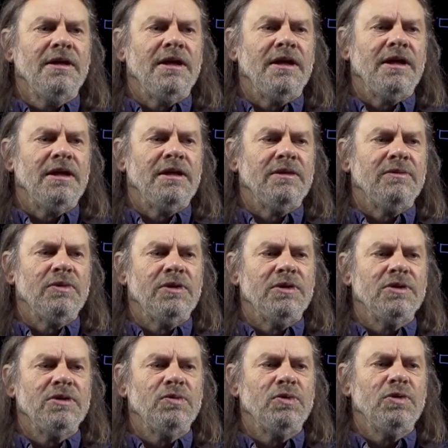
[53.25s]
And
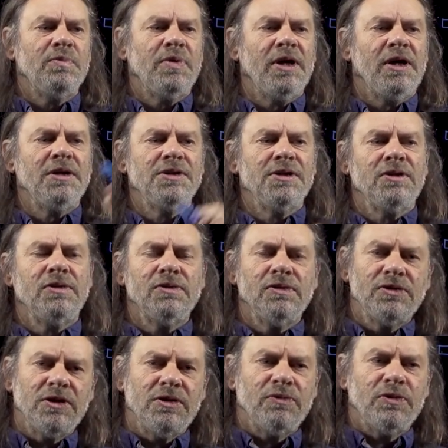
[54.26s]
whereas the wood
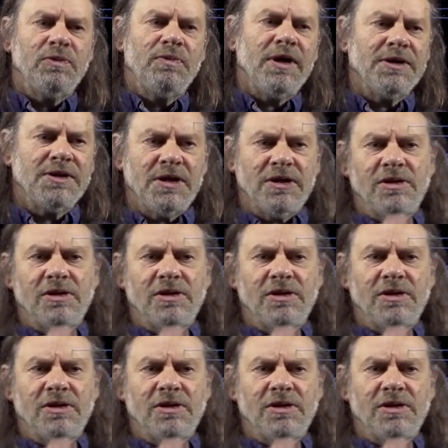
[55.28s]
particles in wood plastic